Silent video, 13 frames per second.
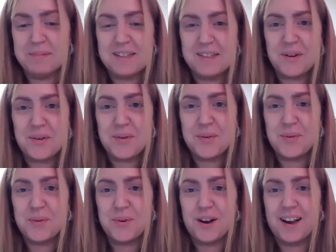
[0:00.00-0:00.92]

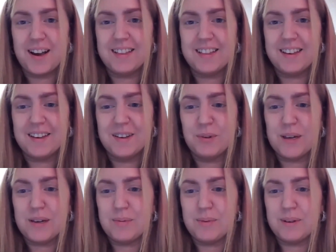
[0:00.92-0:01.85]
So I think
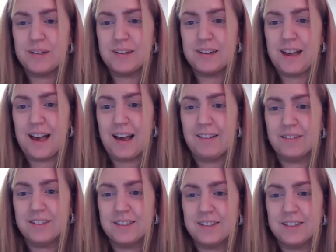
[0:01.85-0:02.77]
we will
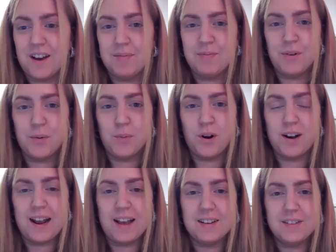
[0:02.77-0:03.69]
have time for
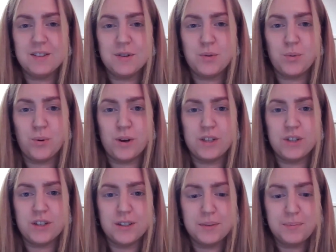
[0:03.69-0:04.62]
one last
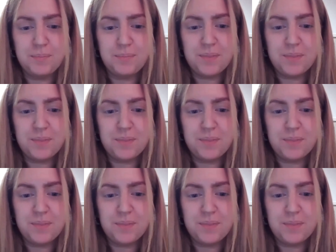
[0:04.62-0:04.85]
question.